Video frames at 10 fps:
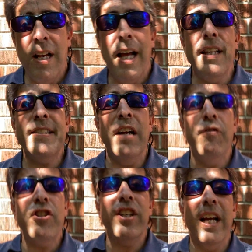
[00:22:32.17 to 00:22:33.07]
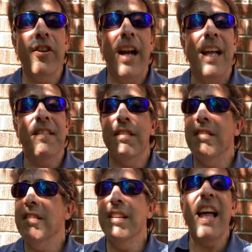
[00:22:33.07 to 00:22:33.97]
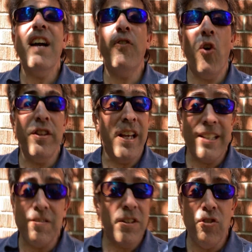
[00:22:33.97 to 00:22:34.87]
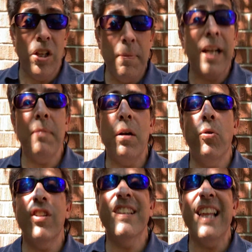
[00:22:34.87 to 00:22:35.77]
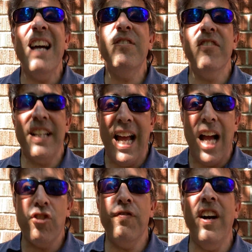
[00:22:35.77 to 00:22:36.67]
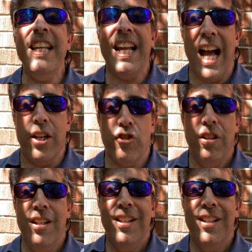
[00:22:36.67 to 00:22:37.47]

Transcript: And let's get rich together and laugh all day, because that's what it's all about. In my world, laughter and cash. Funny cash.